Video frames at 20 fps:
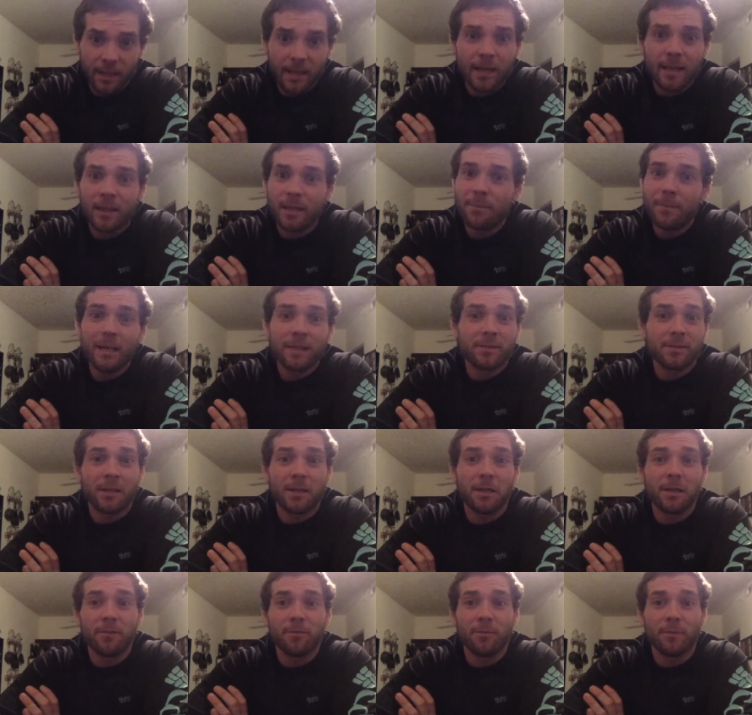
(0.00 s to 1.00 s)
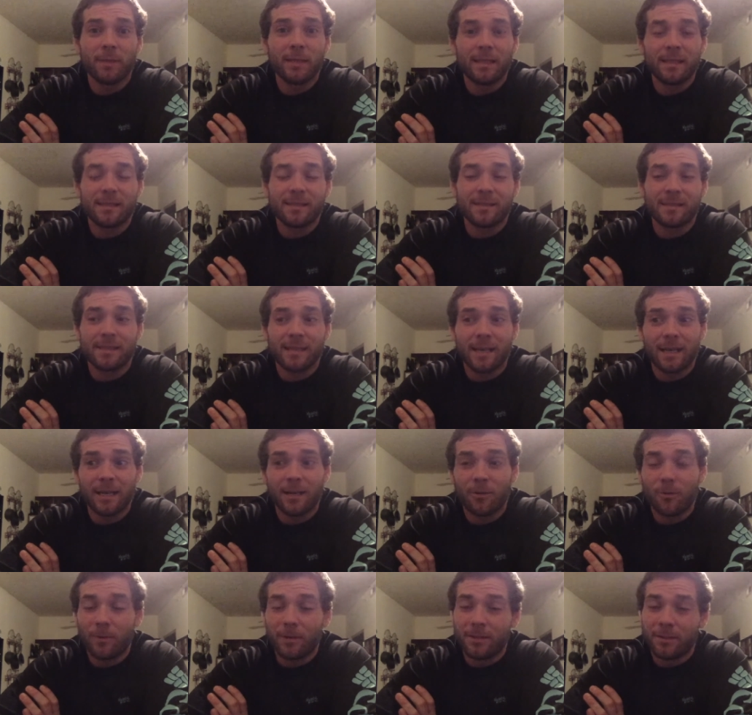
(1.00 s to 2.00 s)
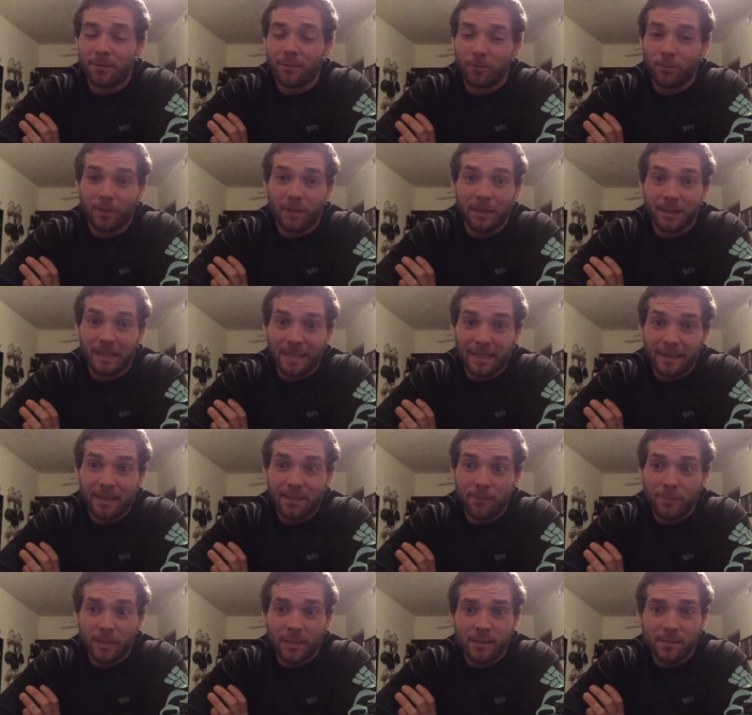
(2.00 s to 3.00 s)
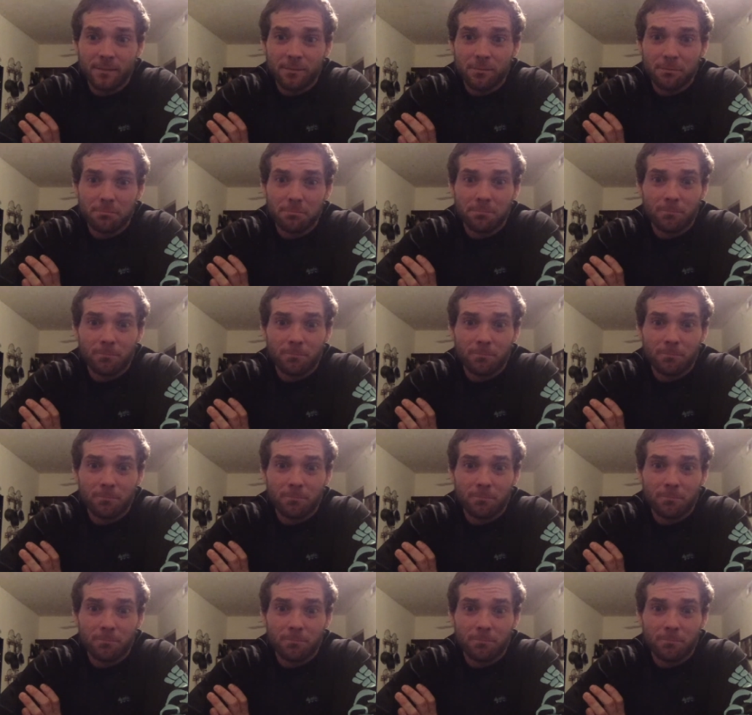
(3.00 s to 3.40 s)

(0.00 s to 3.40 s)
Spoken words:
The Mexican government is not going to really like them because,